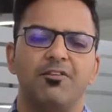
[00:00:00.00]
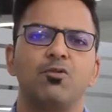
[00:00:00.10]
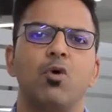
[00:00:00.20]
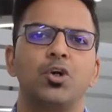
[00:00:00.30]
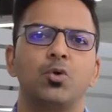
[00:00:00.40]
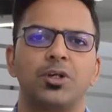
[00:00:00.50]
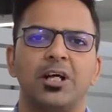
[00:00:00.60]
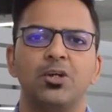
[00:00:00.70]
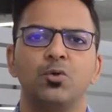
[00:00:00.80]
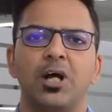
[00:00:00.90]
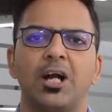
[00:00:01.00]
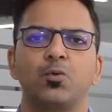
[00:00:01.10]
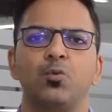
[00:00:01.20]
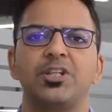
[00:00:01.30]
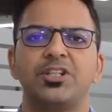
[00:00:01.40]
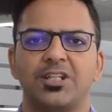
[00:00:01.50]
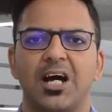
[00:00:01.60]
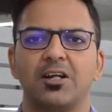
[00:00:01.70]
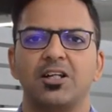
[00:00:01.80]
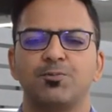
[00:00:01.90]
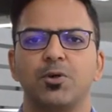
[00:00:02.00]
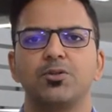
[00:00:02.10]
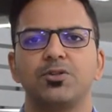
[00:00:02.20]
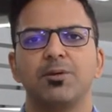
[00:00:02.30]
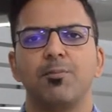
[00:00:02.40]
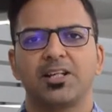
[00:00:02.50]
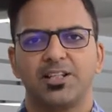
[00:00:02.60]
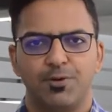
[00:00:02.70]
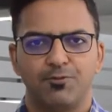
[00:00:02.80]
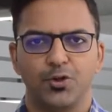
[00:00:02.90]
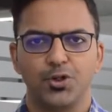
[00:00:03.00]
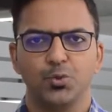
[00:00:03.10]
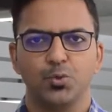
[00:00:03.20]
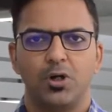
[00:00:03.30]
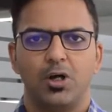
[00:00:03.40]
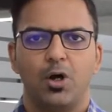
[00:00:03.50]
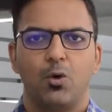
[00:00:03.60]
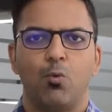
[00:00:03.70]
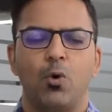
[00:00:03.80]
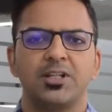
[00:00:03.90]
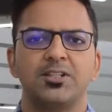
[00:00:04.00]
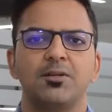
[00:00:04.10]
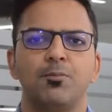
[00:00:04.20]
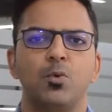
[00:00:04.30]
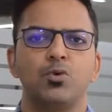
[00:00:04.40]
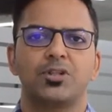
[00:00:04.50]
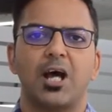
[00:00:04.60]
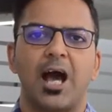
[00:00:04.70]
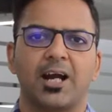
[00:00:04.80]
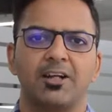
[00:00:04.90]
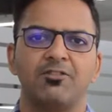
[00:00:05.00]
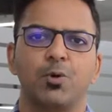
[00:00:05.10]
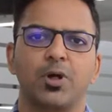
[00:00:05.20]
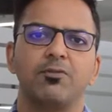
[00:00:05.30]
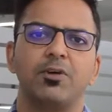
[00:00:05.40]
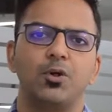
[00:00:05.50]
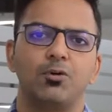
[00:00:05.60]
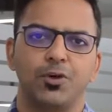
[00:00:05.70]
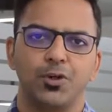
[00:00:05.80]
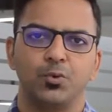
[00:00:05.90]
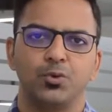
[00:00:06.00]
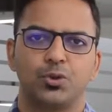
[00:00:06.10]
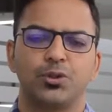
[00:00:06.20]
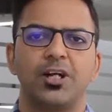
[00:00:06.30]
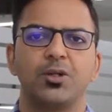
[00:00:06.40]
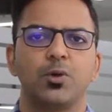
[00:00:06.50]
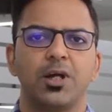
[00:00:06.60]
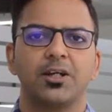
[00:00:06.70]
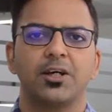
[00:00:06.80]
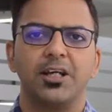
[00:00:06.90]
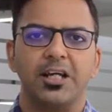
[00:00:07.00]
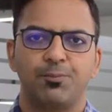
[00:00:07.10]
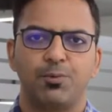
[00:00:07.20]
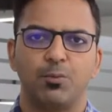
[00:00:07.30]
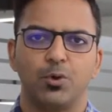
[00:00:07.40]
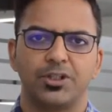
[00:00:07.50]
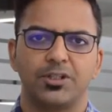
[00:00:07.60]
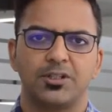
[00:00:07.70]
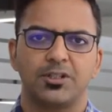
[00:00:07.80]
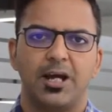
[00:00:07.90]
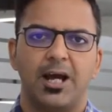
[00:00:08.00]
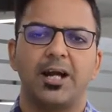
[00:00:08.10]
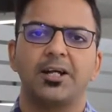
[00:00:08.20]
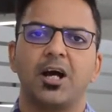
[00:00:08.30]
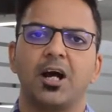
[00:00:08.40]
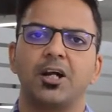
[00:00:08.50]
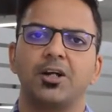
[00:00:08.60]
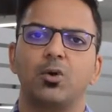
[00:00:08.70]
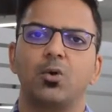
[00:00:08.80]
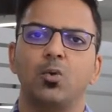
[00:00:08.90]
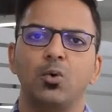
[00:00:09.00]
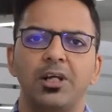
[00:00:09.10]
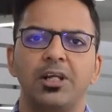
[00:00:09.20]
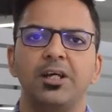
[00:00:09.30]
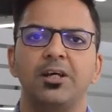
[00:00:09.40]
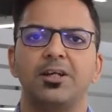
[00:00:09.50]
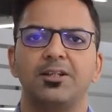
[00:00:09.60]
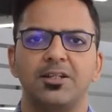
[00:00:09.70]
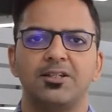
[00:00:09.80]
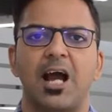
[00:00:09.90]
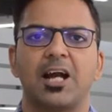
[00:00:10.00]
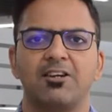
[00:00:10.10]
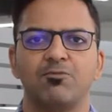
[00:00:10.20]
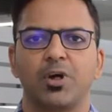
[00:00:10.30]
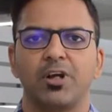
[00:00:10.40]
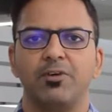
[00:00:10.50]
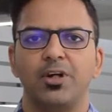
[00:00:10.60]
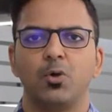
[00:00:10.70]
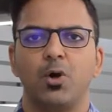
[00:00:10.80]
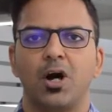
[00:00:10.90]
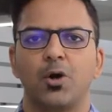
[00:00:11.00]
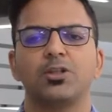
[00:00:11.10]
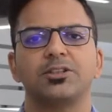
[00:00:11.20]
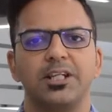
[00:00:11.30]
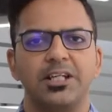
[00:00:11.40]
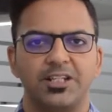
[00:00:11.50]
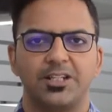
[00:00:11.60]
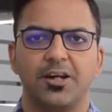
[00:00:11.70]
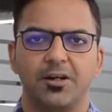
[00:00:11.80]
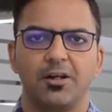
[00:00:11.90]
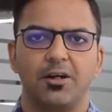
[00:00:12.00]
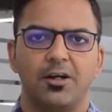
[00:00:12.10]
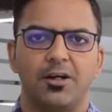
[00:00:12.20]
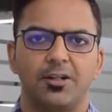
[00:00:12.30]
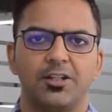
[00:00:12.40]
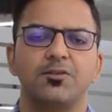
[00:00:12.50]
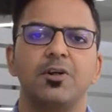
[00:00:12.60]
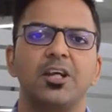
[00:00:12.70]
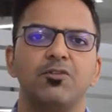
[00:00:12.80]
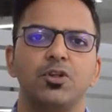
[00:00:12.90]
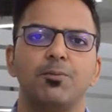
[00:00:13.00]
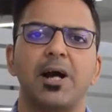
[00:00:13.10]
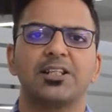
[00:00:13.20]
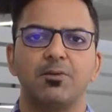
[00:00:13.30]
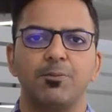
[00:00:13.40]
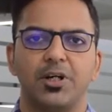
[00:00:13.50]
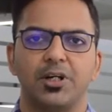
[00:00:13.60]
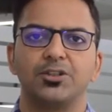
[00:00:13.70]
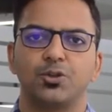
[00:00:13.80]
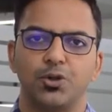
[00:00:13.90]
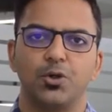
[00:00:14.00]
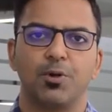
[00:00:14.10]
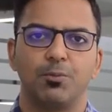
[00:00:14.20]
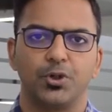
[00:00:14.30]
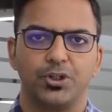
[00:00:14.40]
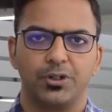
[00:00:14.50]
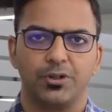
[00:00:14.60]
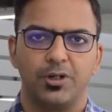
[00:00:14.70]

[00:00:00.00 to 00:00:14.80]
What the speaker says: we want to tell you that which channel is producing maximum for you, what is the most active booking window for you, so that you can create promotions and target only this active booking window across each channel. This will give you the maximum returns on your promotion.